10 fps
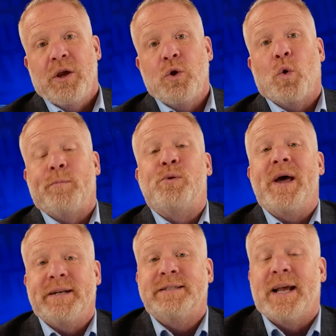your
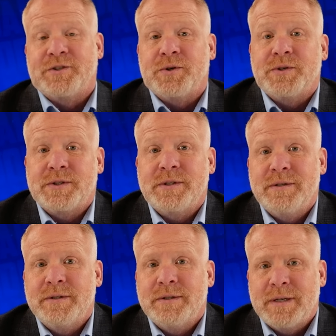predecessors,
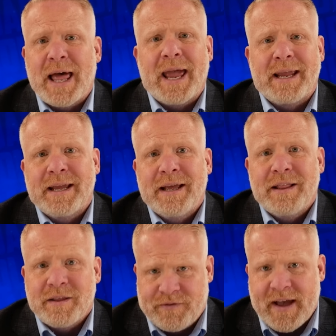like
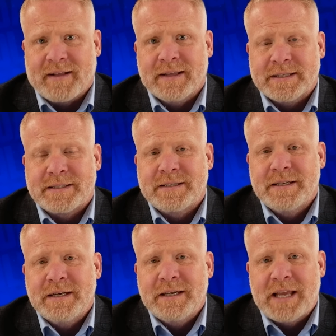the feckless
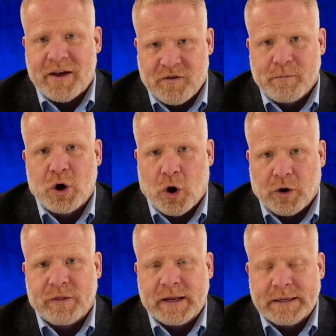Kevin
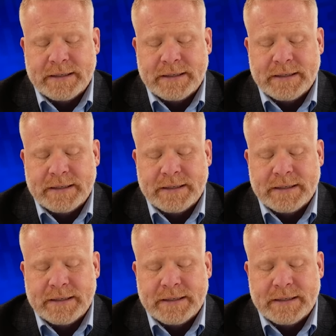McCarthy.